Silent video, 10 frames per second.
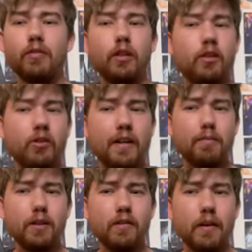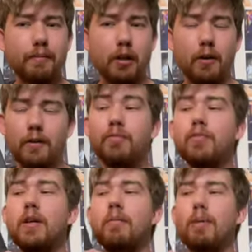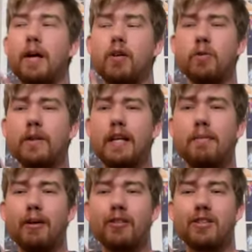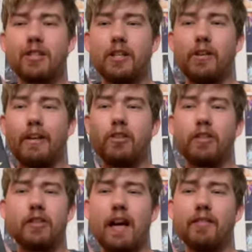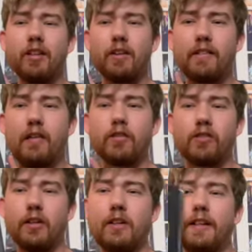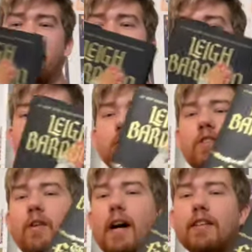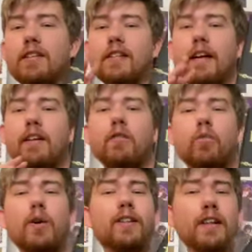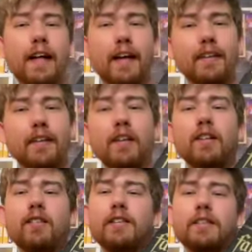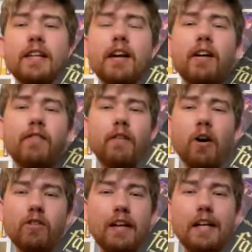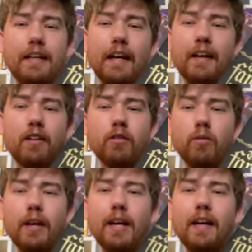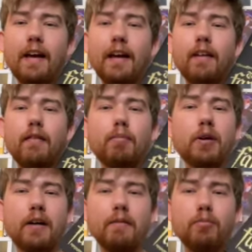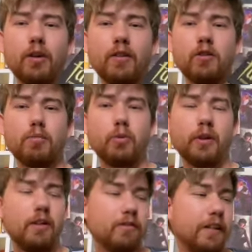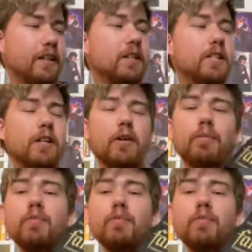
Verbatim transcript: Correct me if I'm wrong. But I know it came out this year and I just haven't got around to reading it yet. So I decided, what the heck, let's get our fall reading out of the way and pick up one of the spooky reads. So